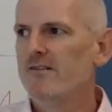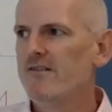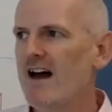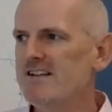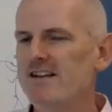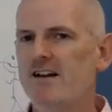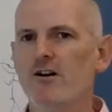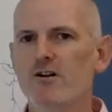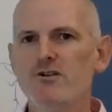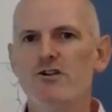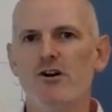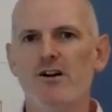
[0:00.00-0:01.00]
that's the
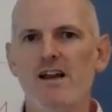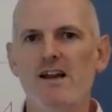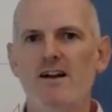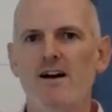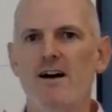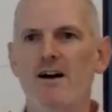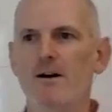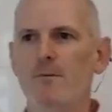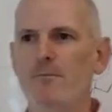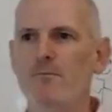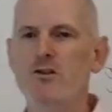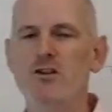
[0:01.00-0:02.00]
hero's journey.
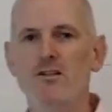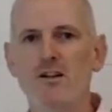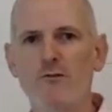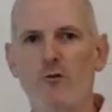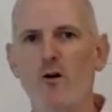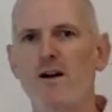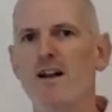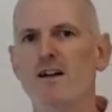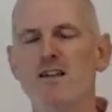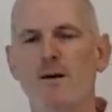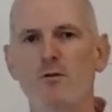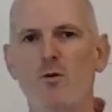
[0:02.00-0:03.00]
You should look for it next
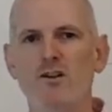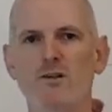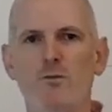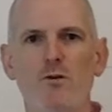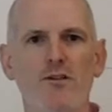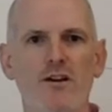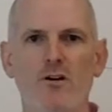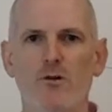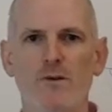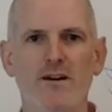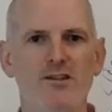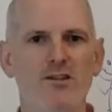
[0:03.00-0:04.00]
time you watch a movie or
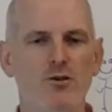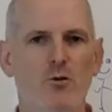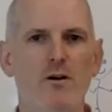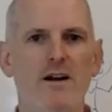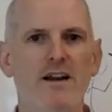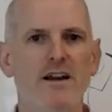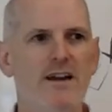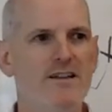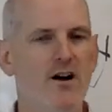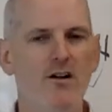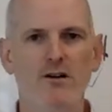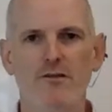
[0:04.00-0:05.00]
read a story. It's
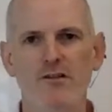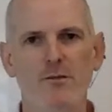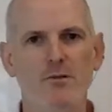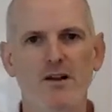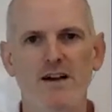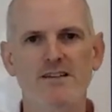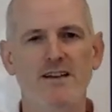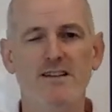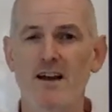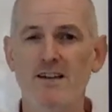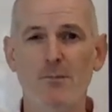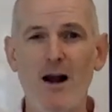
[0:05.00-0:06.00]
all over the place.
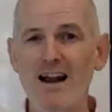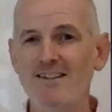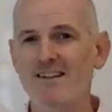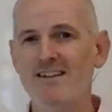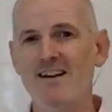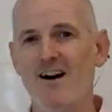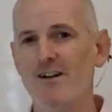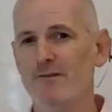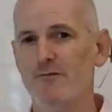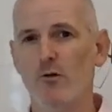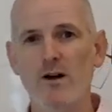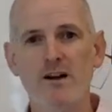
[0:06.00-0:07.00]
It's practically
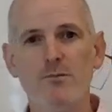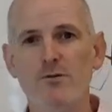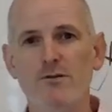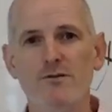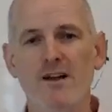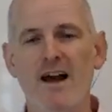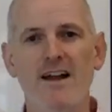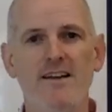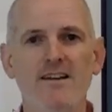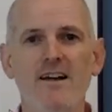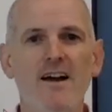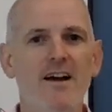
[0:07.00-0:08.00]
unavoidable.
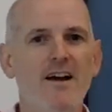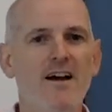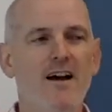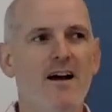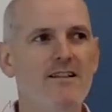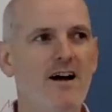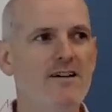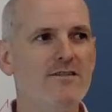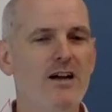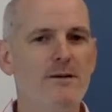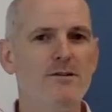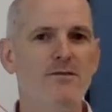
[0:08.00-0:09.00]
And a lot of
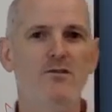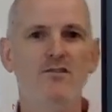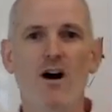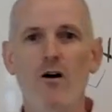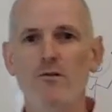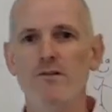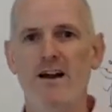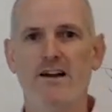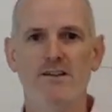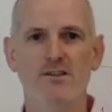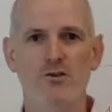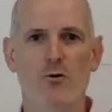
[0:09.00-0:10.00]
times, if you don't like
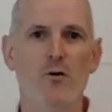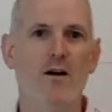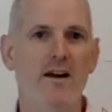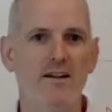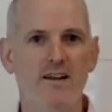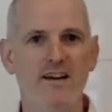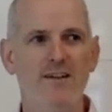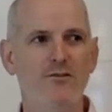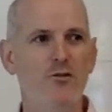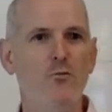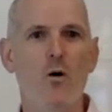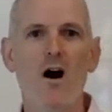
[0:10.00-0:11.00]
a story, like if
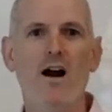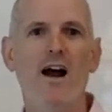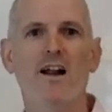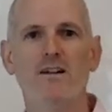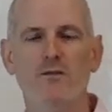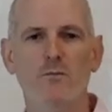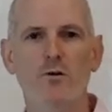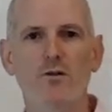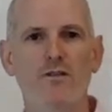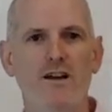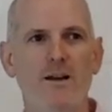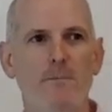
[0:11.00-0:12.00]
you walk out of a
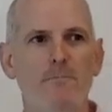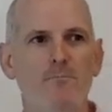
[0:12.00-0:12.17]
movie,